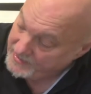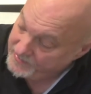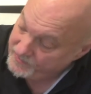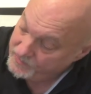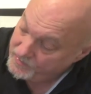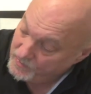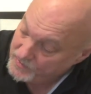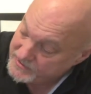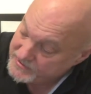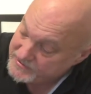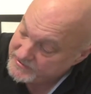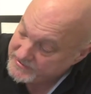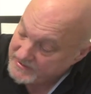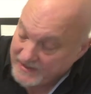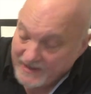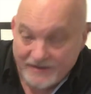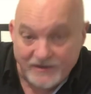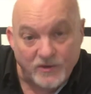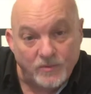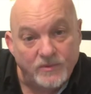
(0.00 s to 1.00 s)
And we still
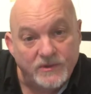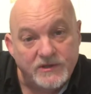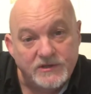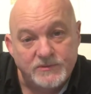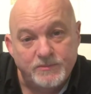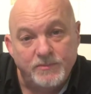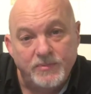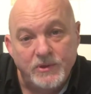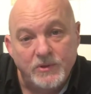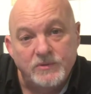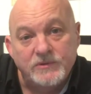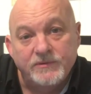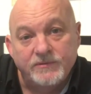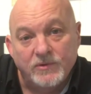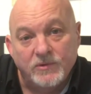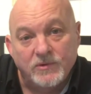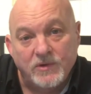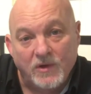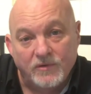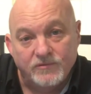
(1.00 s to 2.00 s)
end up with this
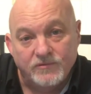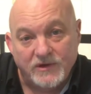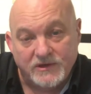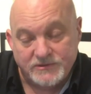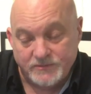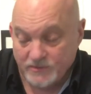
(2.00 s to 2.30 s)
beautiful contrast